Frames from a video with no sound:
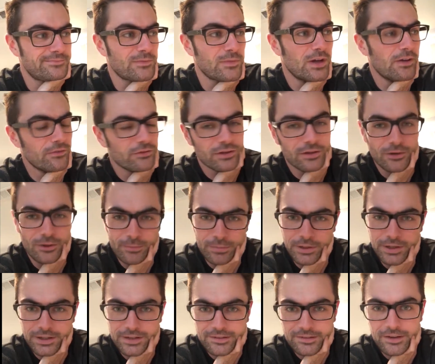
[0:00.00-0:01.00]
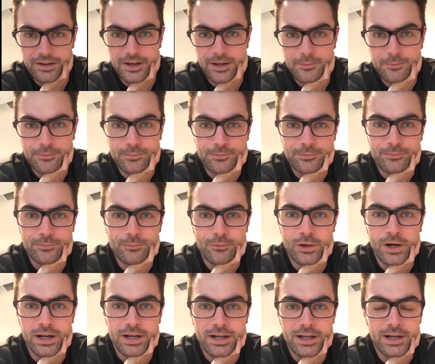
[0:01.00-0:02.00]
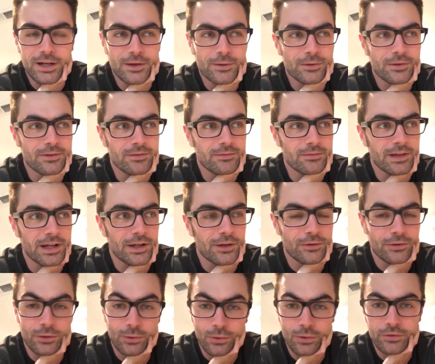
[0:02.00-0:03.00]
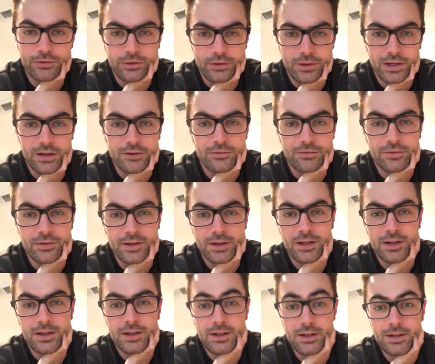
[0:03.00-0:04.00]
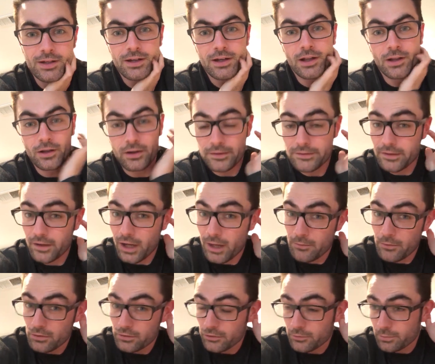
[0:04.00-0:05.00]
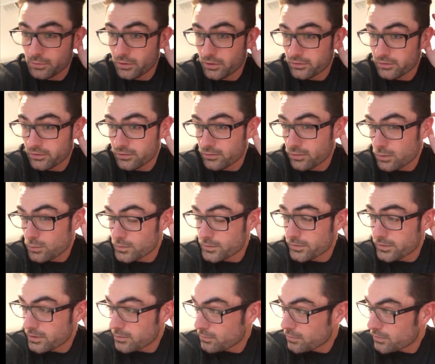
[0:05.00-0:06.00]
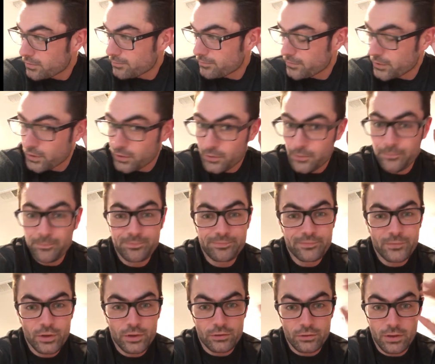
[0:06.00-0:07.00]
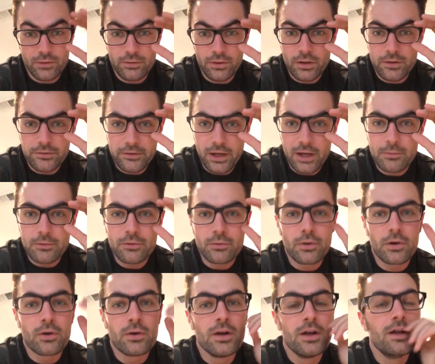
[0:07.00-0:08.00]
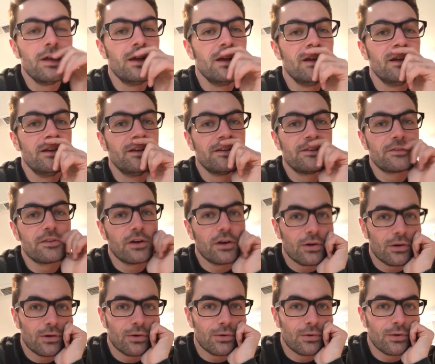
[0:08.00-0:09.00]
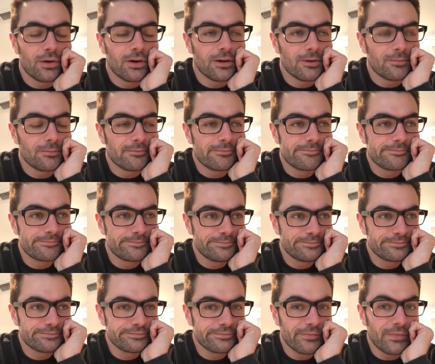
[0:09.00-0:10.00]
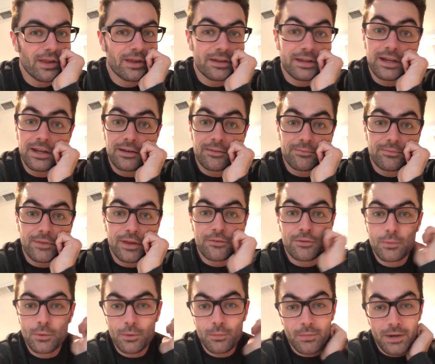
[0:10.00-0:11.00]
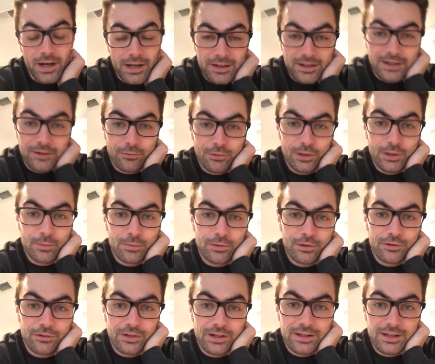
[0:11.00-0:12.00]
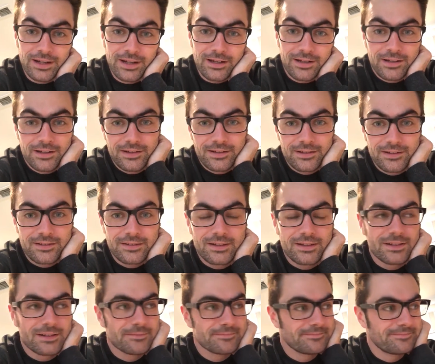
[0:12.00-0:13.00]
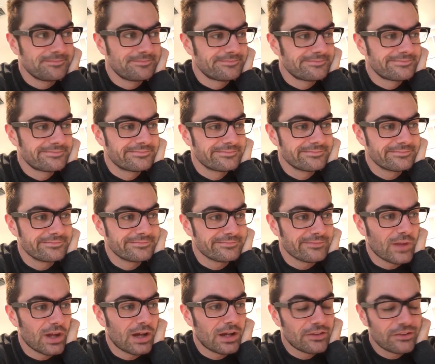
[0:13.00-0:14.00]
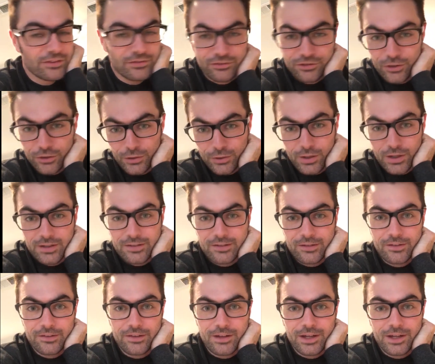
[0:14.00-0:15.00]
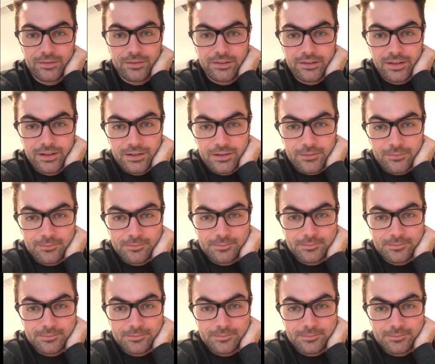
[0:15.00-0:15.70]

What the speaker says: Obviously I've got plenty of time right now, and I know you also have a lot of time, not just because it's quarantine, but you know, because you have a lot of time as well. So yeah, if you wouldn't mind, I'd really appreciate that, and I'll show you how it turns out if you send it.